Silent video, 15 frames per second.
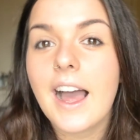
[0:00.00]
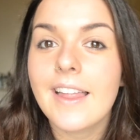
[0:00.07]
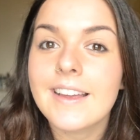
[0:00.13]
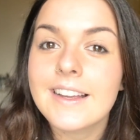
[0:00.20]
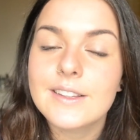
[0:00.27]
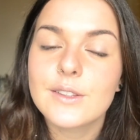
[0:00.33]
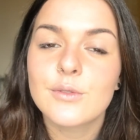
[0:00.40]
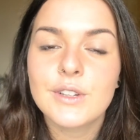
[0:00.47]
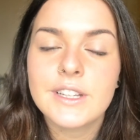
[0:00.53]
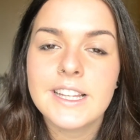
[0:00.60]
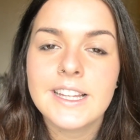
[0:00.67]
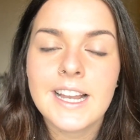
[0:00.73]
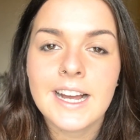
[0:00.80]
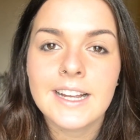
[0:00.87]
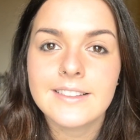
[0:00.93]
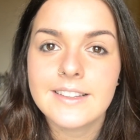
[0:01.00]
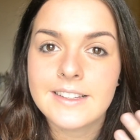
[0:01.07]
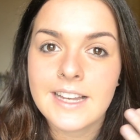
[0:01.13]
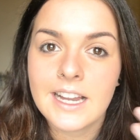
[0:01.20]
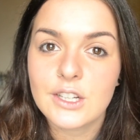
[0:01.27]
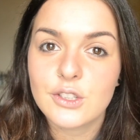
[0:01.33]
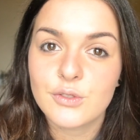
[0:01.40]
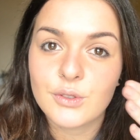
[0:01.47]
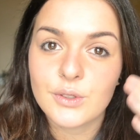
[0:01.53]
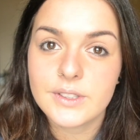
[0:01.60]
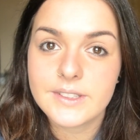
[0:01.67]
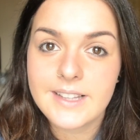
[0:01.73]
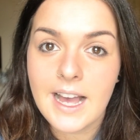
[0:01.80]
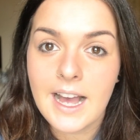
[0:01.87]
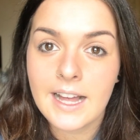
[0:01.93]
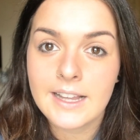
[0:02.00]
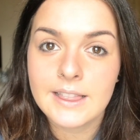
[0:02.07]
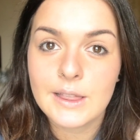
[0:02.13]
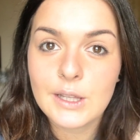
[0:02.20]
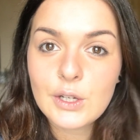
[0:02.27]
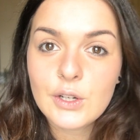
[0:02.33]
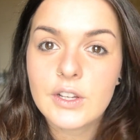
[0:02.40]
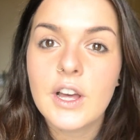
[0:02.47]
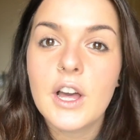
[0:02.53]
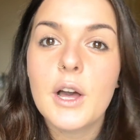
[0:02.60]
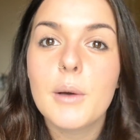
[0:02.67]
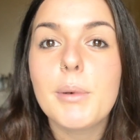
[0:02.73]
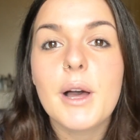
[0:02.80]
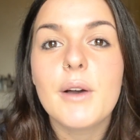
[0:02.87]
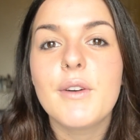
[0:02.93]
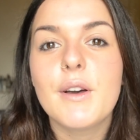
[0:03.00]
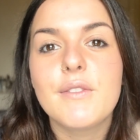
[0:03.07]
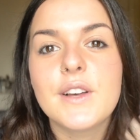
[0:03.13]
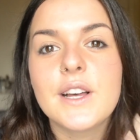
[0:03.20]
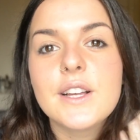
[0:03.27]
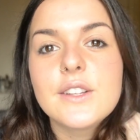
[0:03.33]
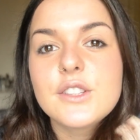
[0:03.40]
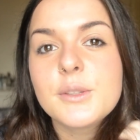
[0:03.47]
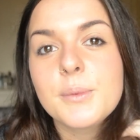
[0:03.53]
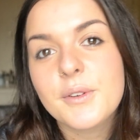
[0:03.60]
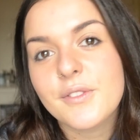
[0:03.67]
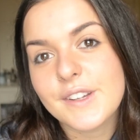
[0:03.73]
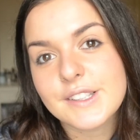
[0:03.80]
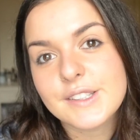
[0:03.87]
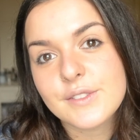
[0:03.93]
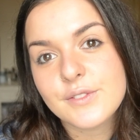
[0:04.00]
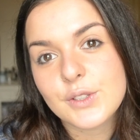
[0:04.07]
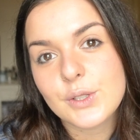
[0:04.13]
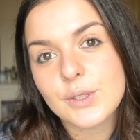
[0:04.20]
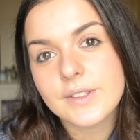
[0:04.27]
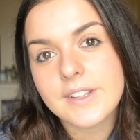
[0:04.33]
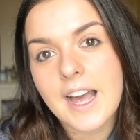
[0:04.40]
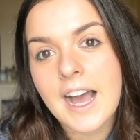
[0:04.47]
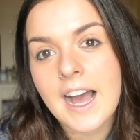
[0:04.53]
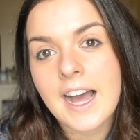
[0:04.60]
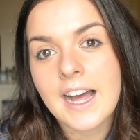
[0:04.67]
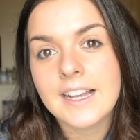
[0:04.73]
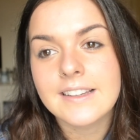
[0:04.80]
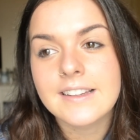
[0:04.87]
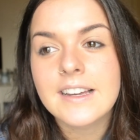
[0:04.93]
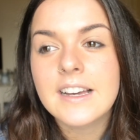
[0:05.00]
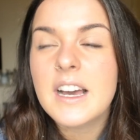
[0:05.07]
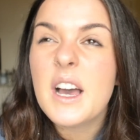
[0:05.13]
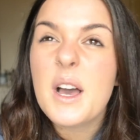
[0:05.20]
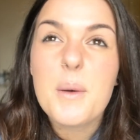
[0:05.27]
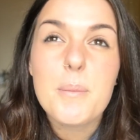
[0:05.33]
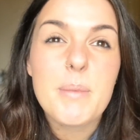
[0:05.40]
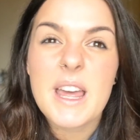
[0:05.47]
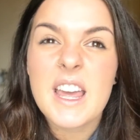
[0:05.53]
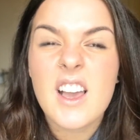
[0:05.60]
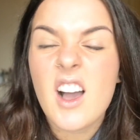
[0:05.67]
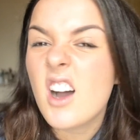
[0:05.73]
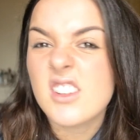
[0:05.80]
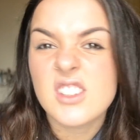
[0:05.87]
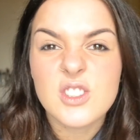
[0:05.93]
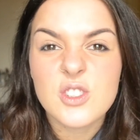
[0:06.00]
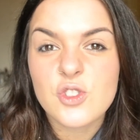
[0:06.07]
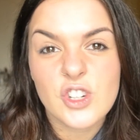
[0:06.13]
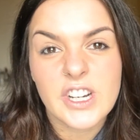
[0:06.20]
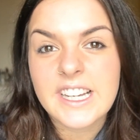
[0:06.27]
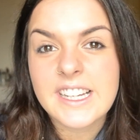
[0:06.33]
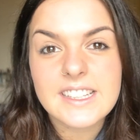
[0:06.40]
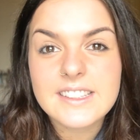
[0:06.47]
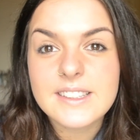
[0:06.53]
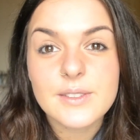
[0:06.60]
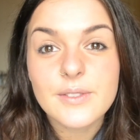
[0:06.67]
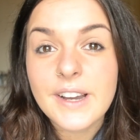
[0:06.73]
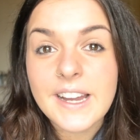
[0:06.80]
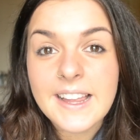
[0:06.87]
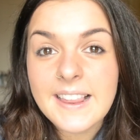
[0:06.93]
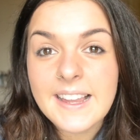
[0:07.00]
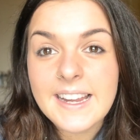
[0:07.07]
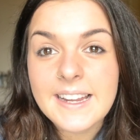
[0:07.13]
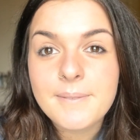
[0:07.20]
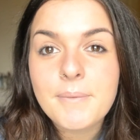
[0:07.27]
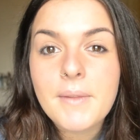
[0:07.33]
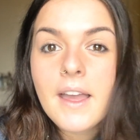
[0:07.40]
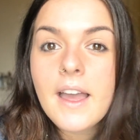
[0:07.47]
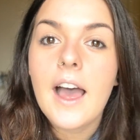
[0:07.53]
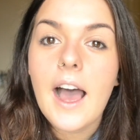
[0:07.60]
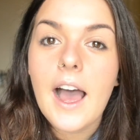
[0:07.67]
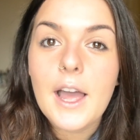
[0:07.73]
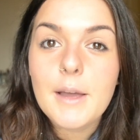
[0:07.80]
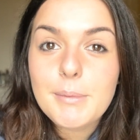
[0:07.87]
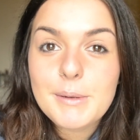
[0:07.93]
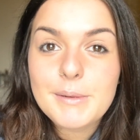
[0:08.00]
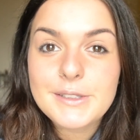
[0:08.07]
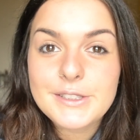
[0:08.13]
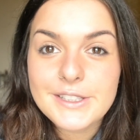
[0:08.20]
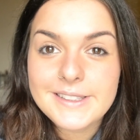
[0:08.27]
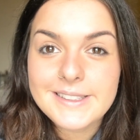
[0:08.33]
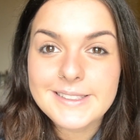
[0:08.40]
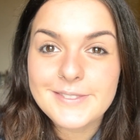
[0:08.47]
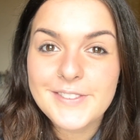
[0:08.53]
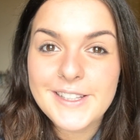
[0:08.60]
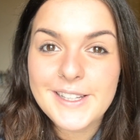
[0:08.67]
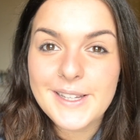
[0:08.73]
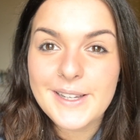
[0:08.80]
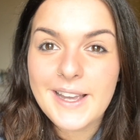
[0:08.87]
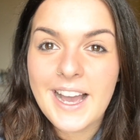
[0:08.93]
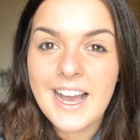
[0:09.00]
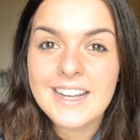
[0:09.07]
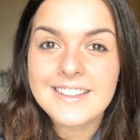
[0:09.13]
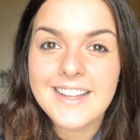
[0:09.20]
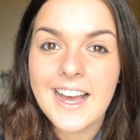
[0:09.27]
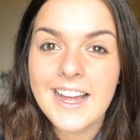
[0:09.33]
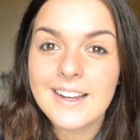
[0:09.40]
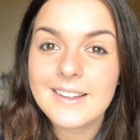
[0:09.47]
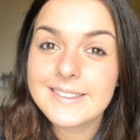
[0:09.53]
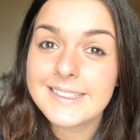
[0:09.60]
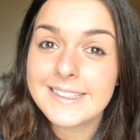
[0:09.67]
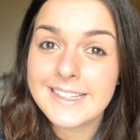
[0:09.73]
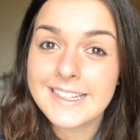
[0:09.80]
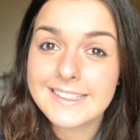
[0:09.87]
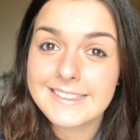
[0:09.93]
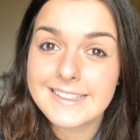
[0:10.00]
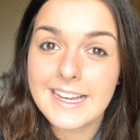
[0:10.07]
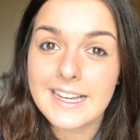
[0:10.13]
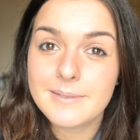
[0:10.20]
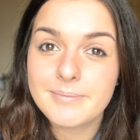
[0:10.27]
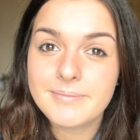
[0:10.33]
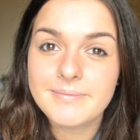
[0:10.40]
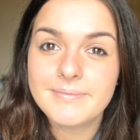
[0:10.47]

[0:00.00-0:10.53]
I think it's a really nice natural tan look, perfect for summer festivals and beer garden drinks really. I hope you enjoyed this video guys, and I'll see you next time.